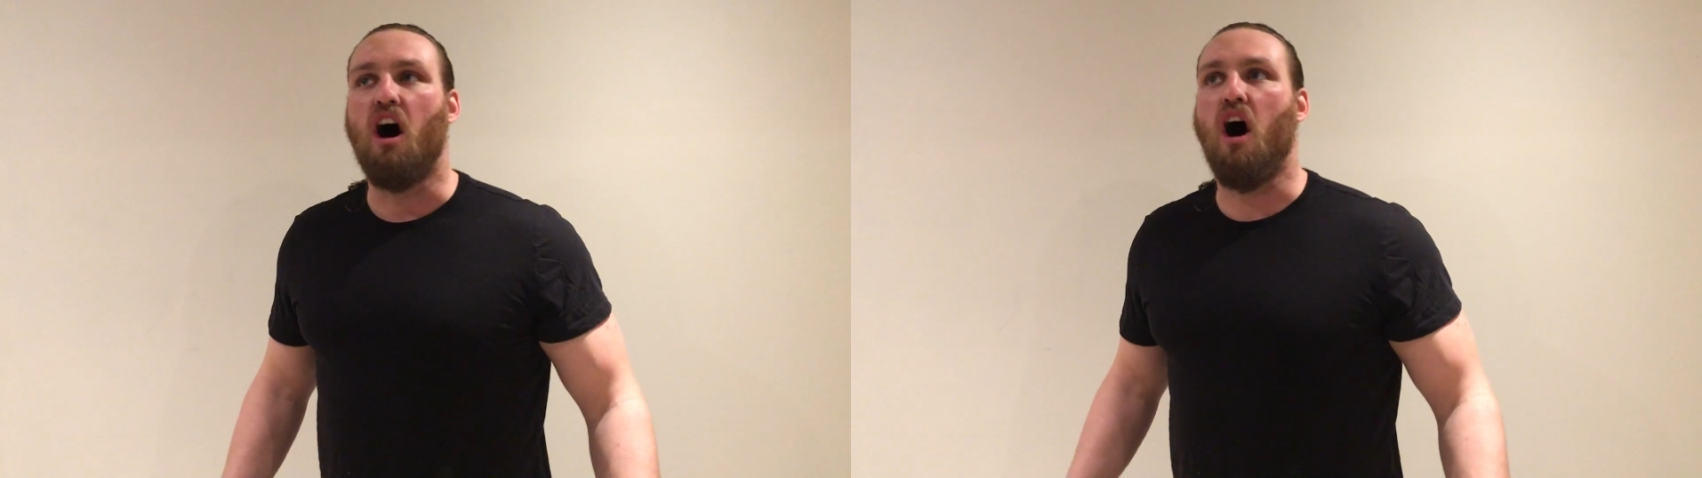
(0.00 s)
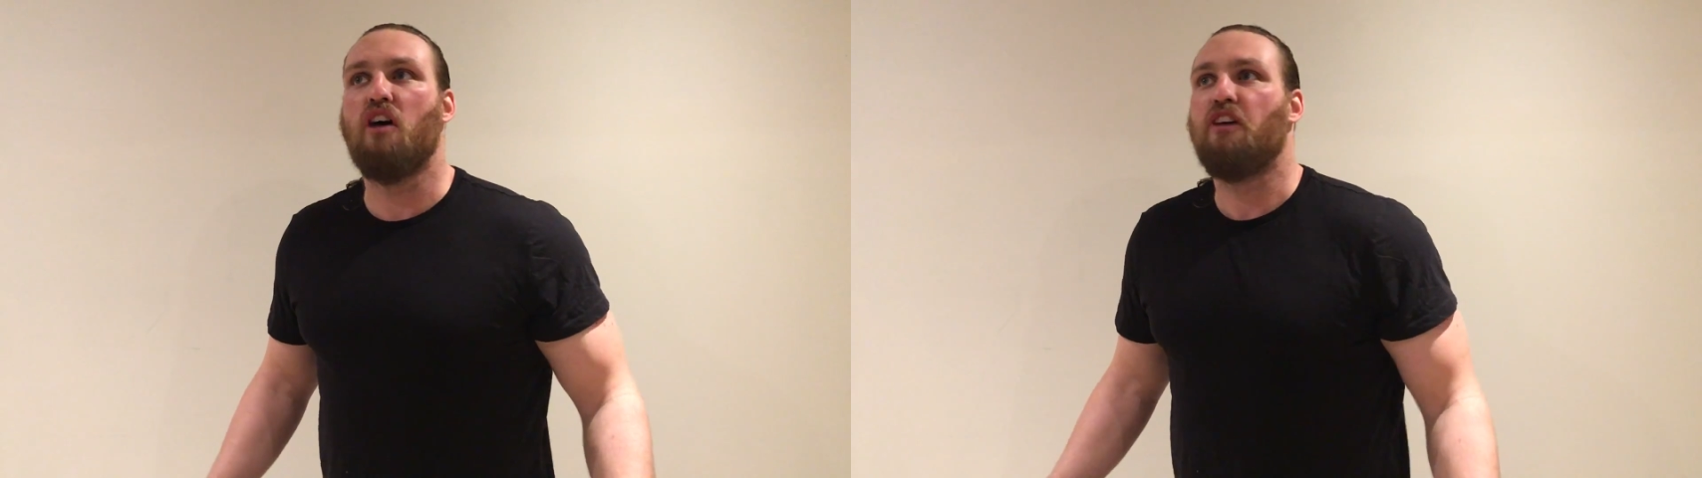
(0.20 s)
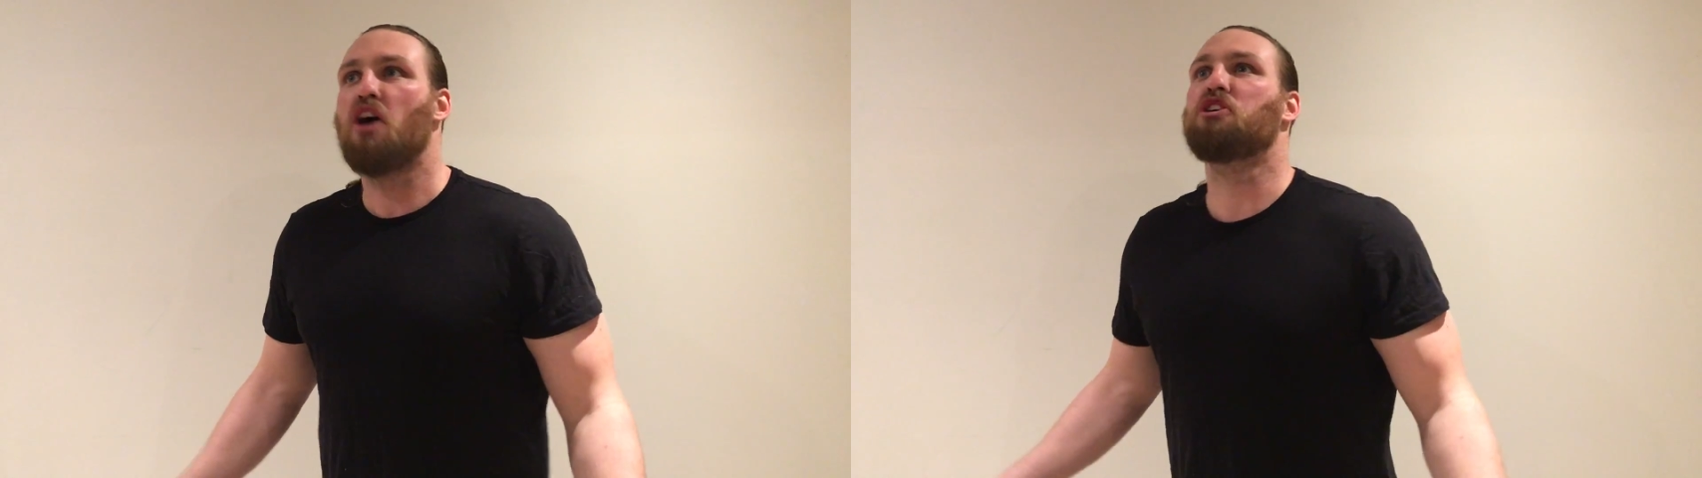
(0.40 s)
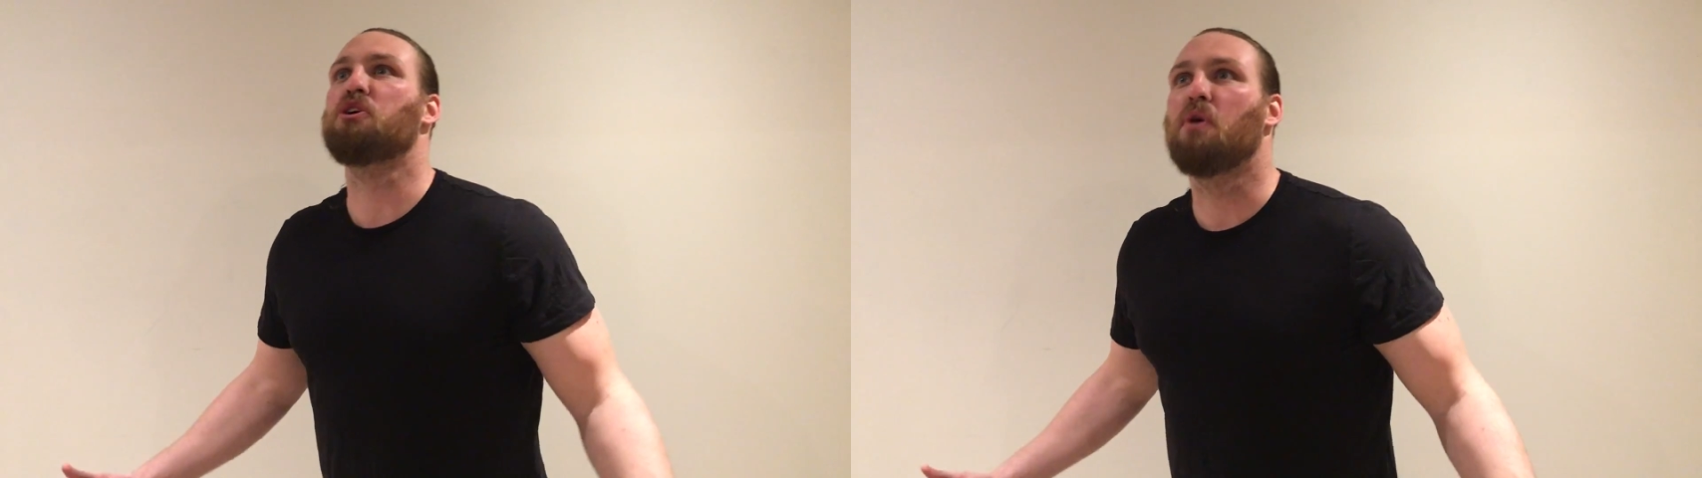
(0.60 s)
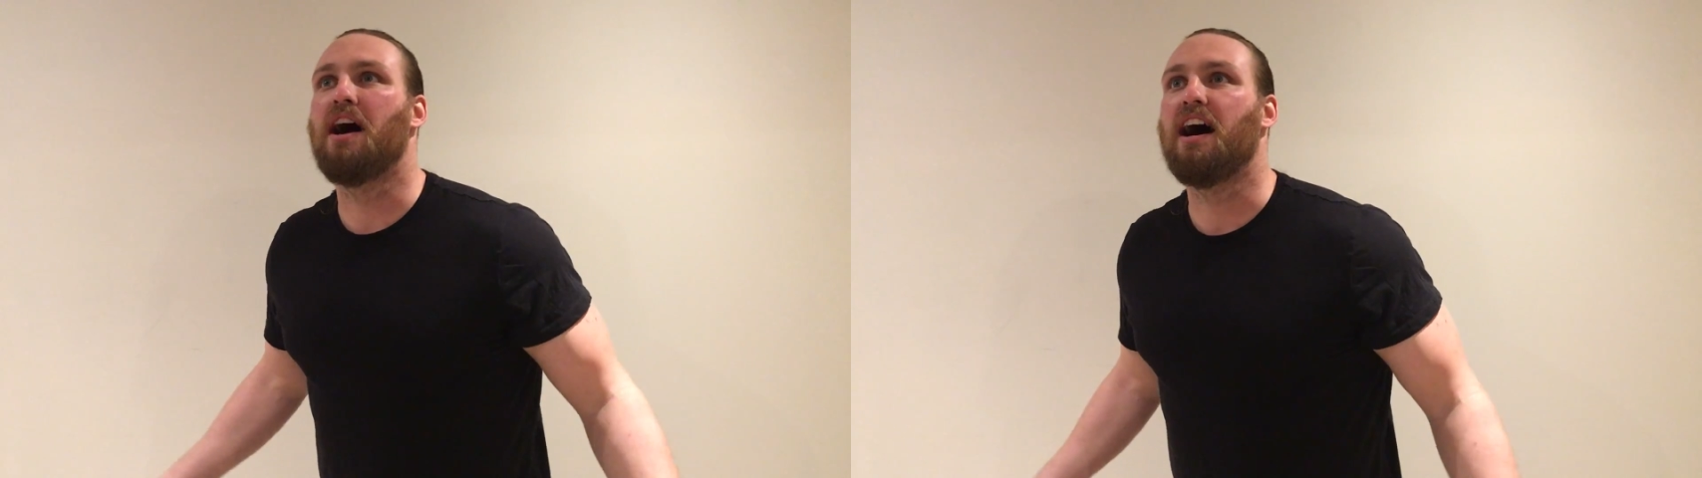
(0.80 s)
of
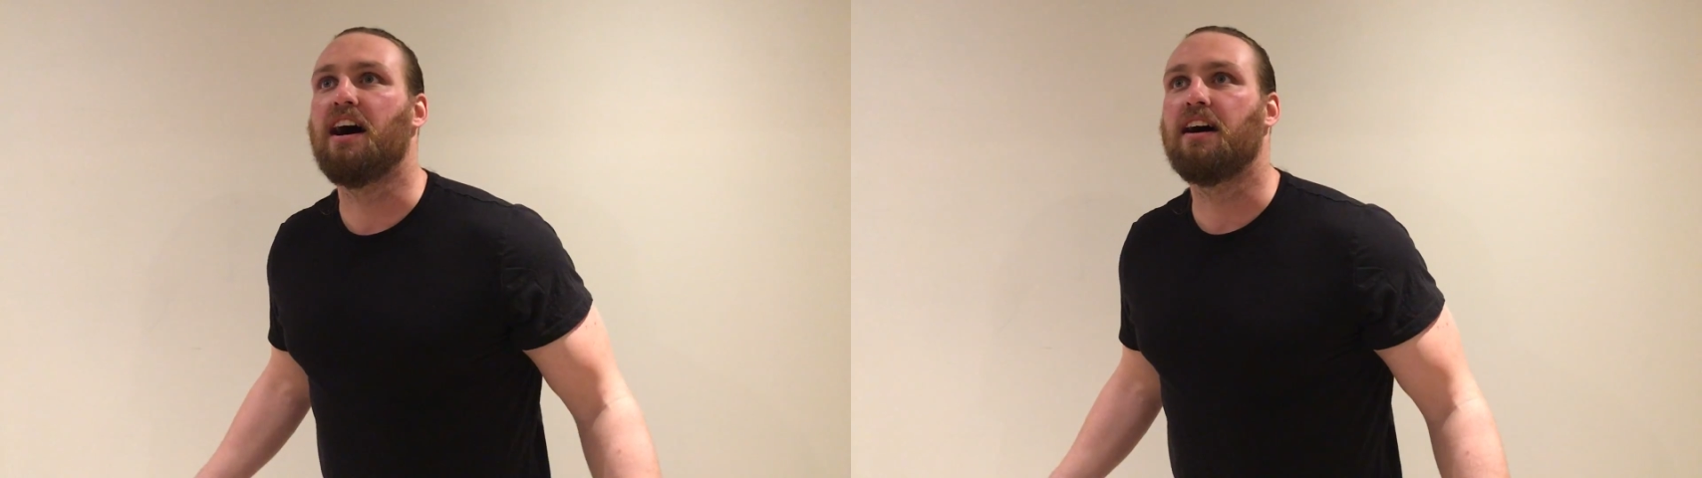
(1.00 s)
Oshawa.